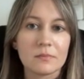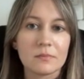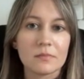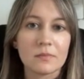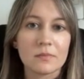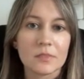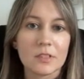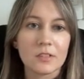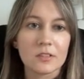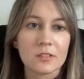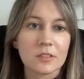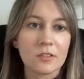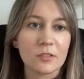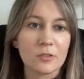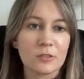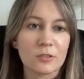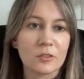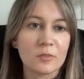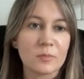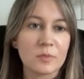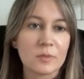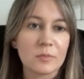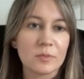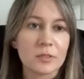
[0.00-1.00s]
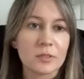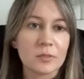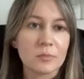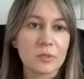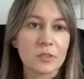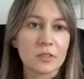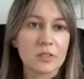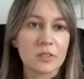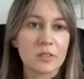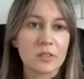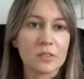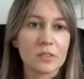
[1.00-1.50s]
There's lorem ipsum
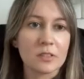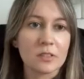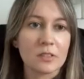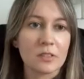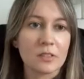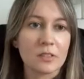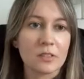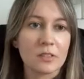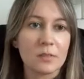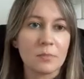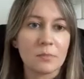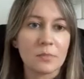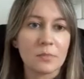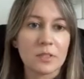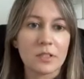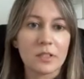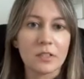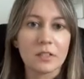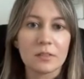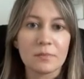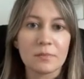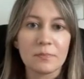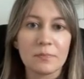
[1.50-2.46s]
because it's a template.